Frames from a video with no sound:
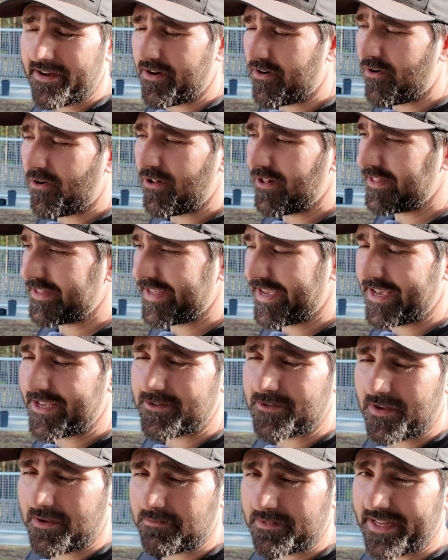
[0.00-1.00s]
all day,
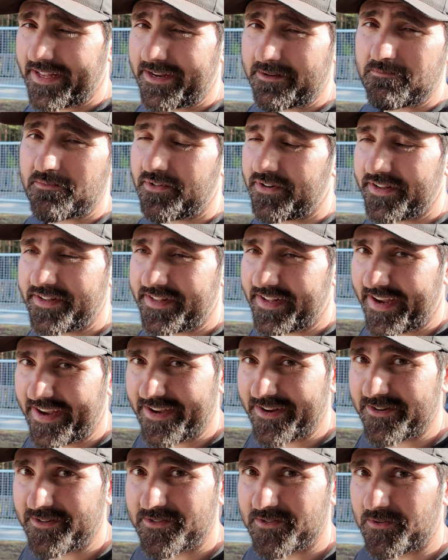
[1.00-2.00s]
so I'm getting pretty
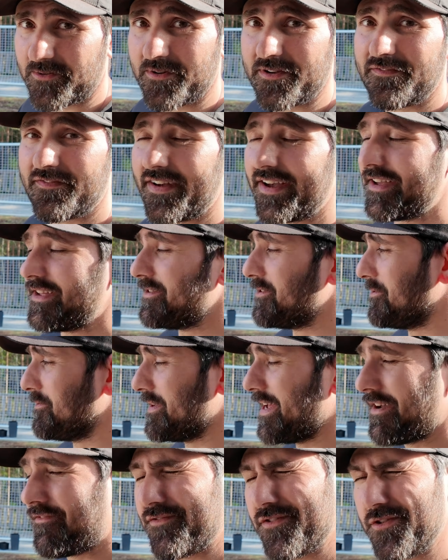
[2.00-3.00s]
tired. So if I
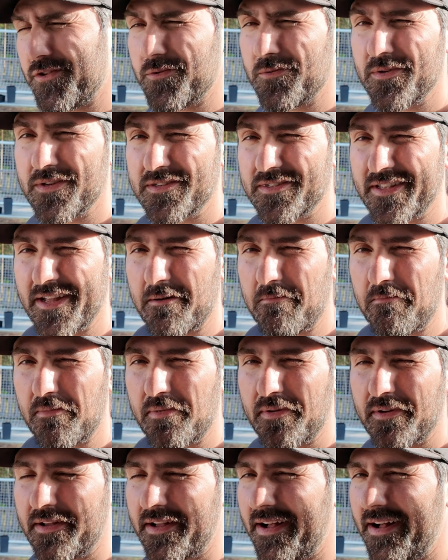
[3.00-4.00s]
don't have to do a step,
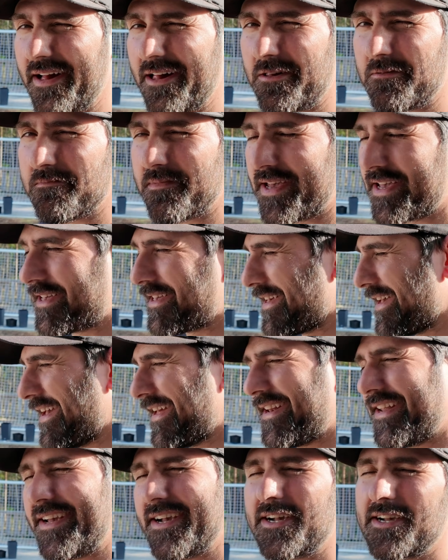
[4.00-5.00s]
I'll make
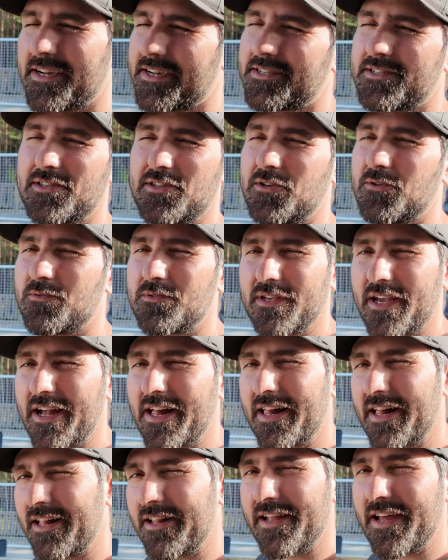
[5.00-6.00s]
any excuse
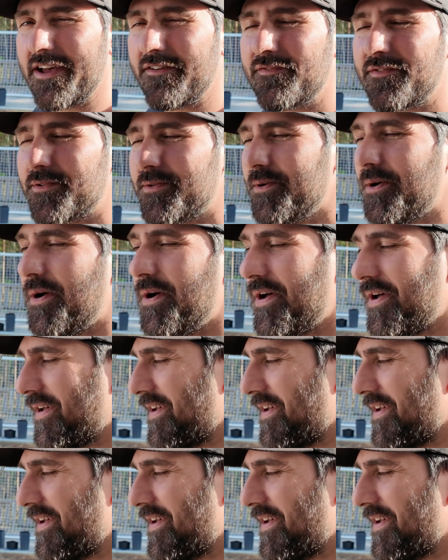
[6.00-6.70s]
I'll have to.